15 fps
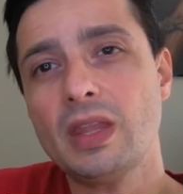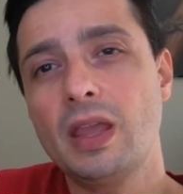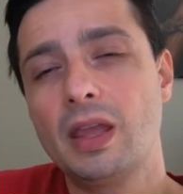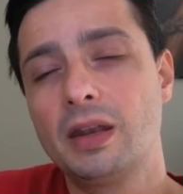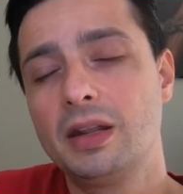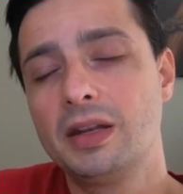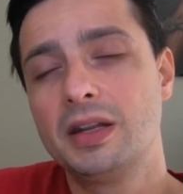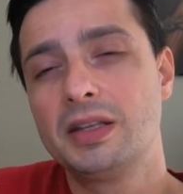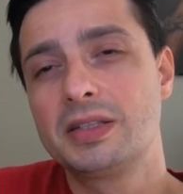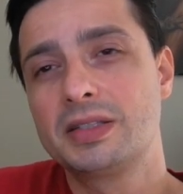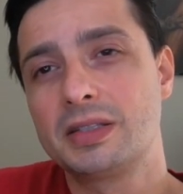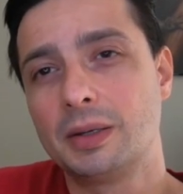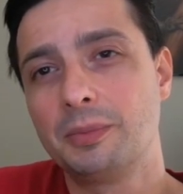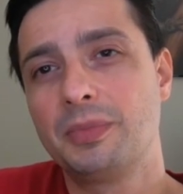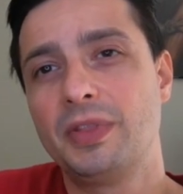and it is
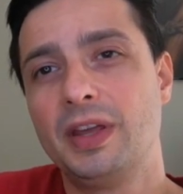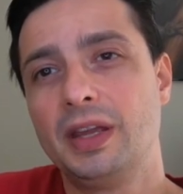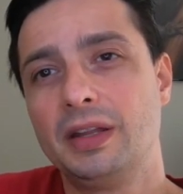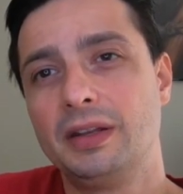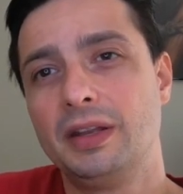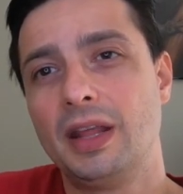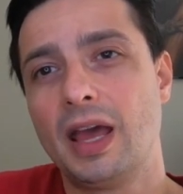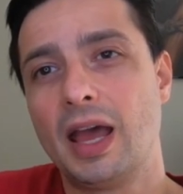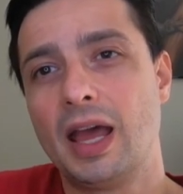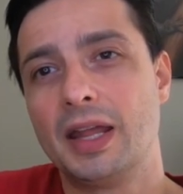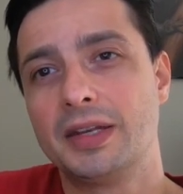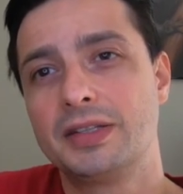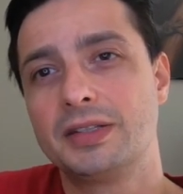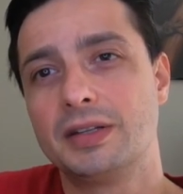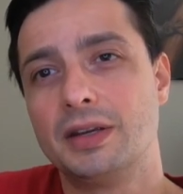something
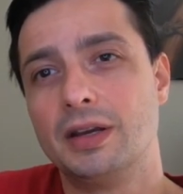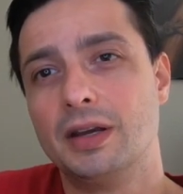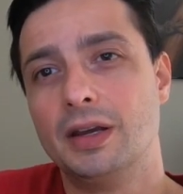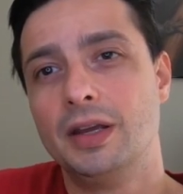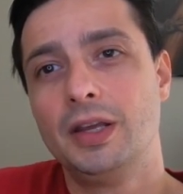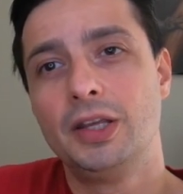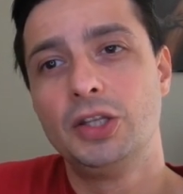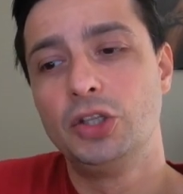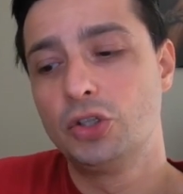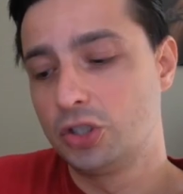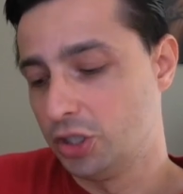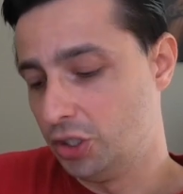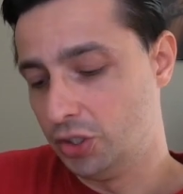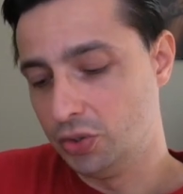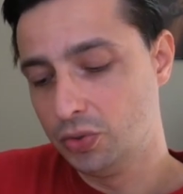that you
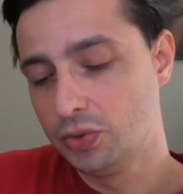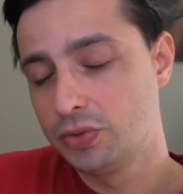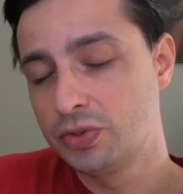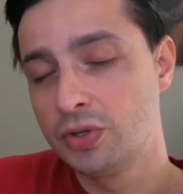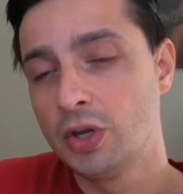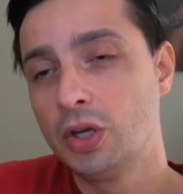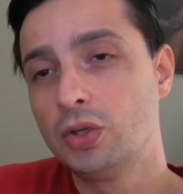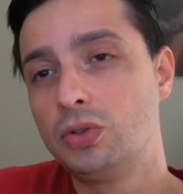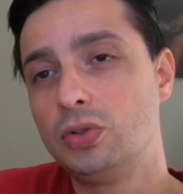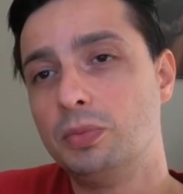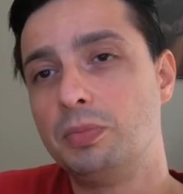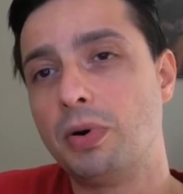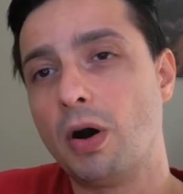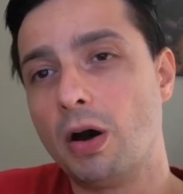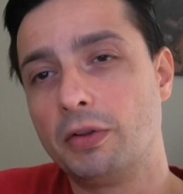can use to
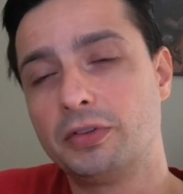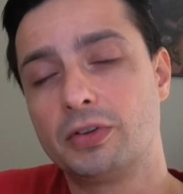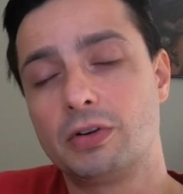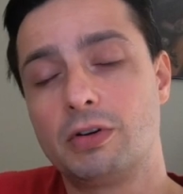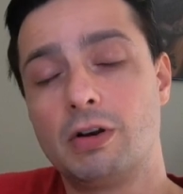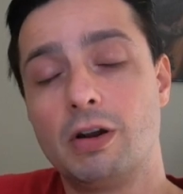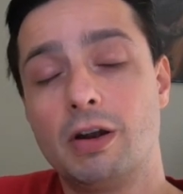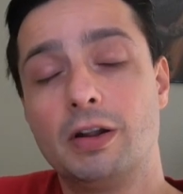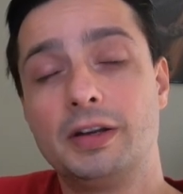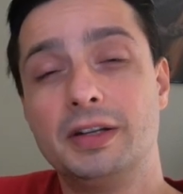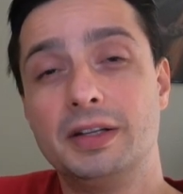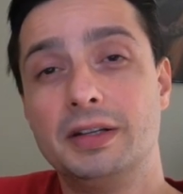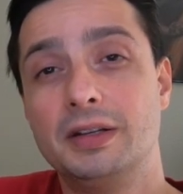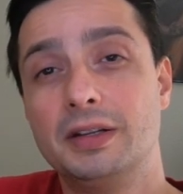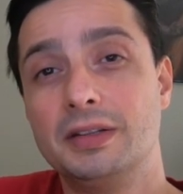ponder on
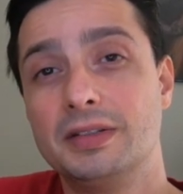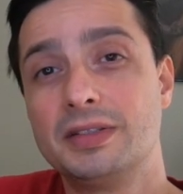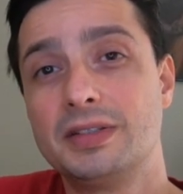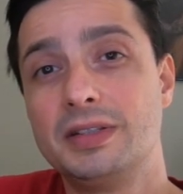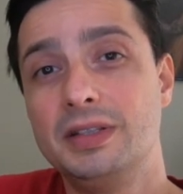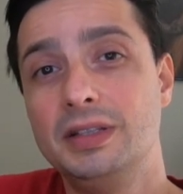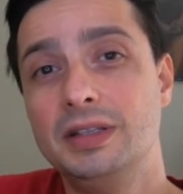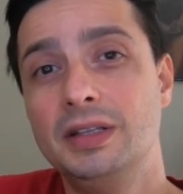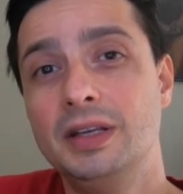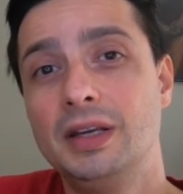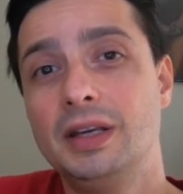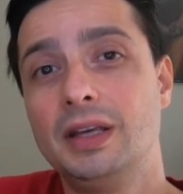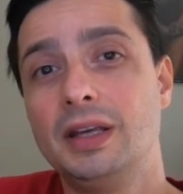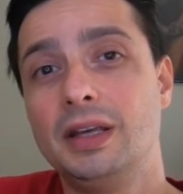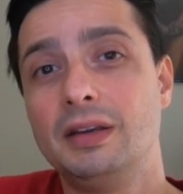and see
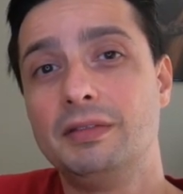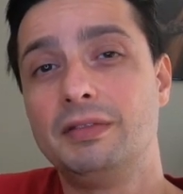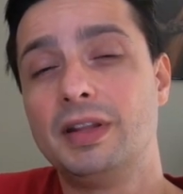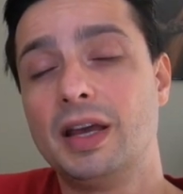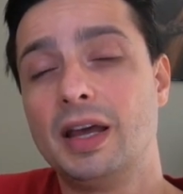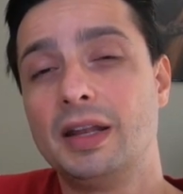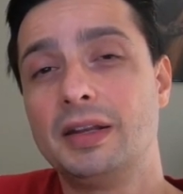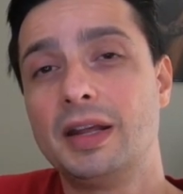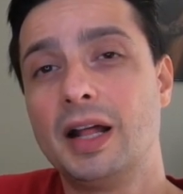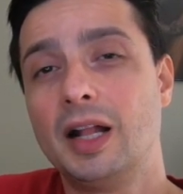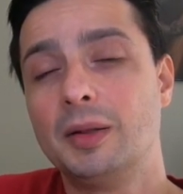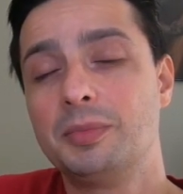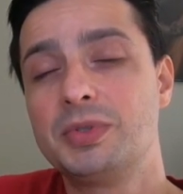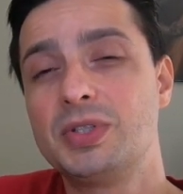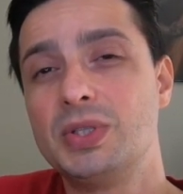if that
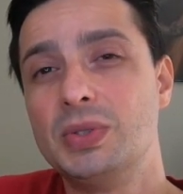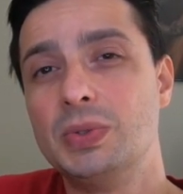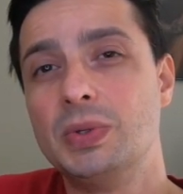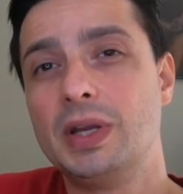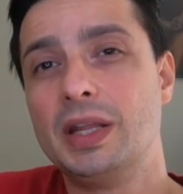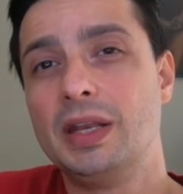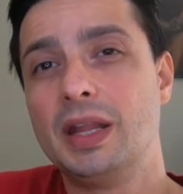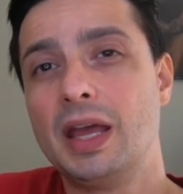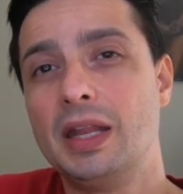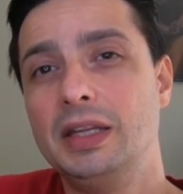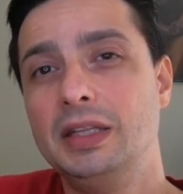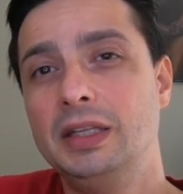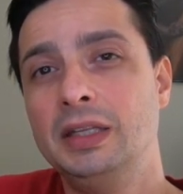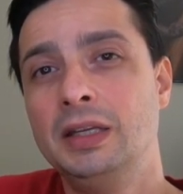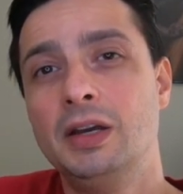helps you in
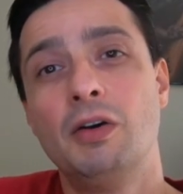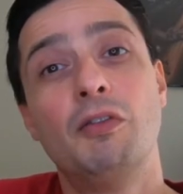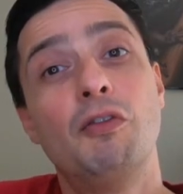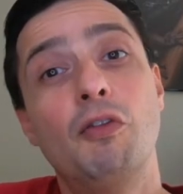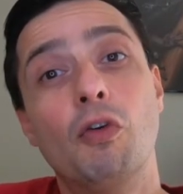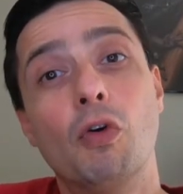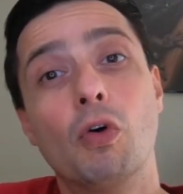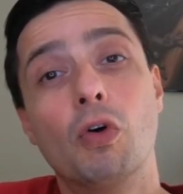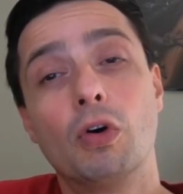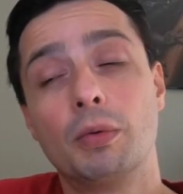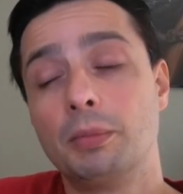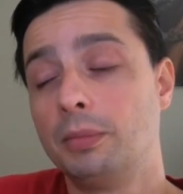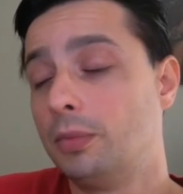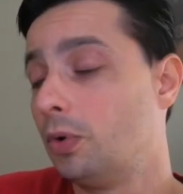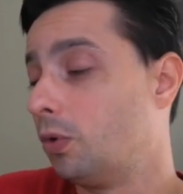any
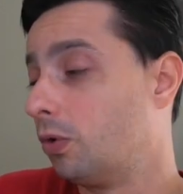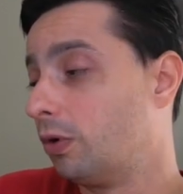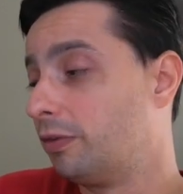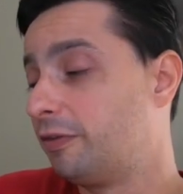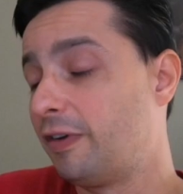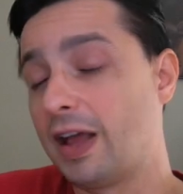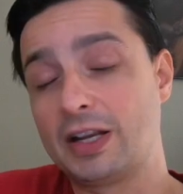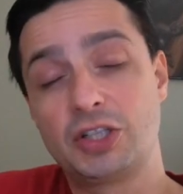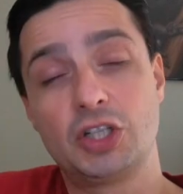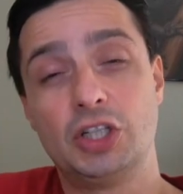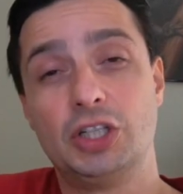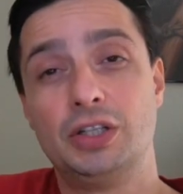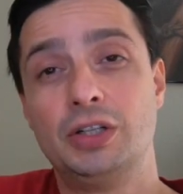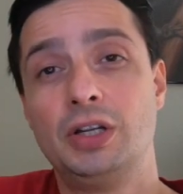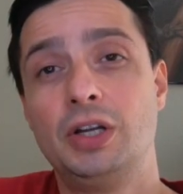form or
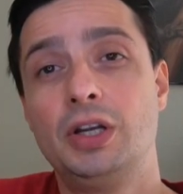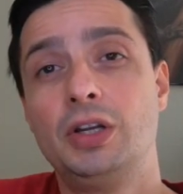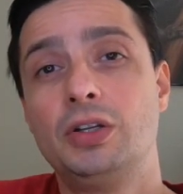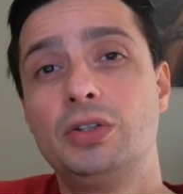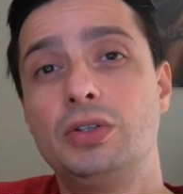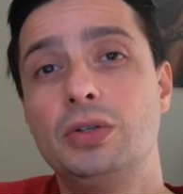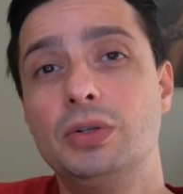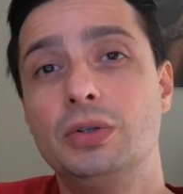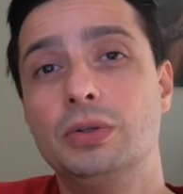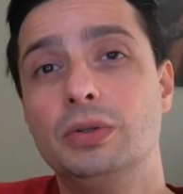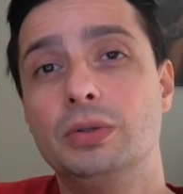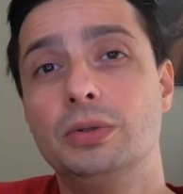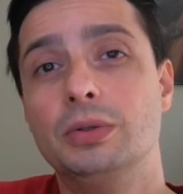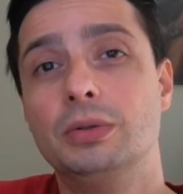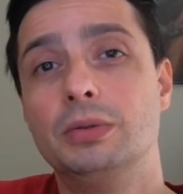fashion
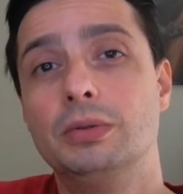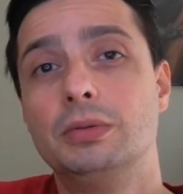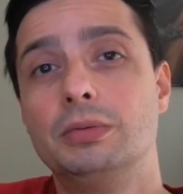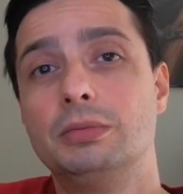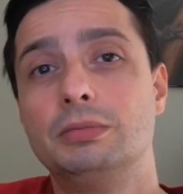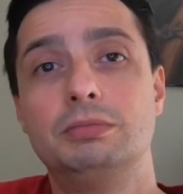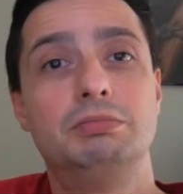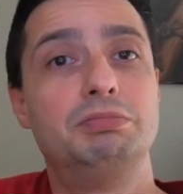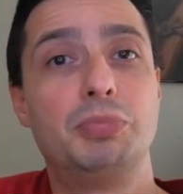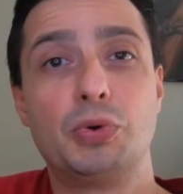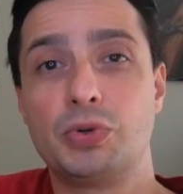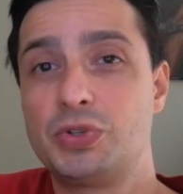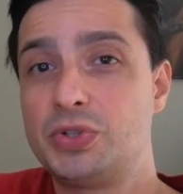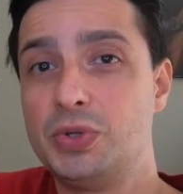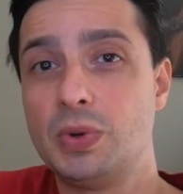to
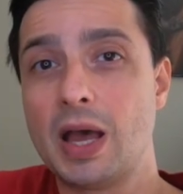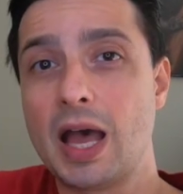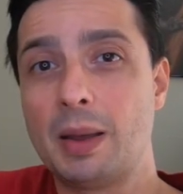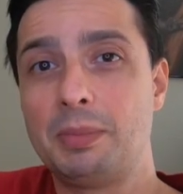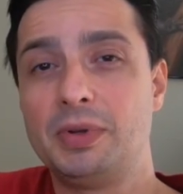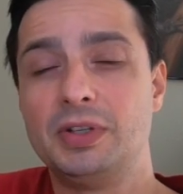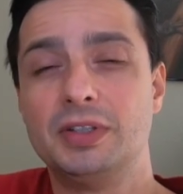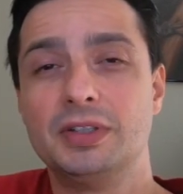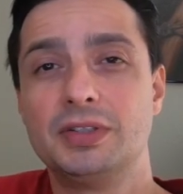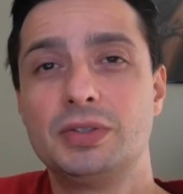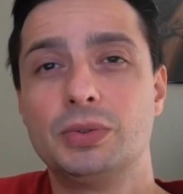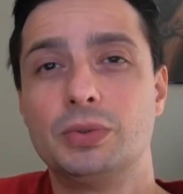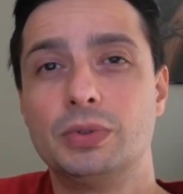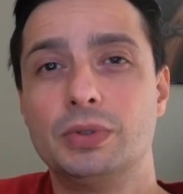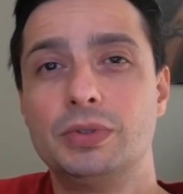pursue happiness
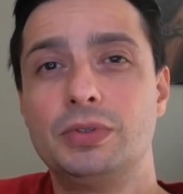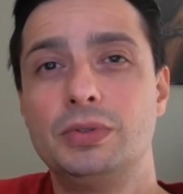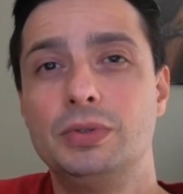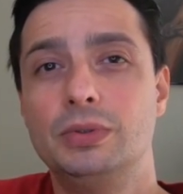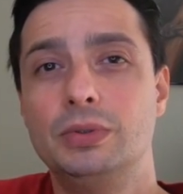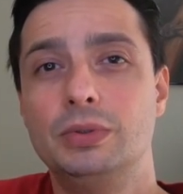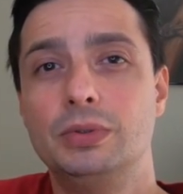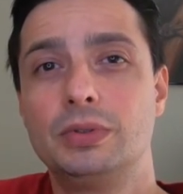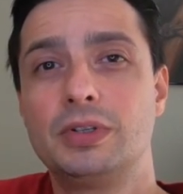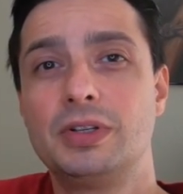or to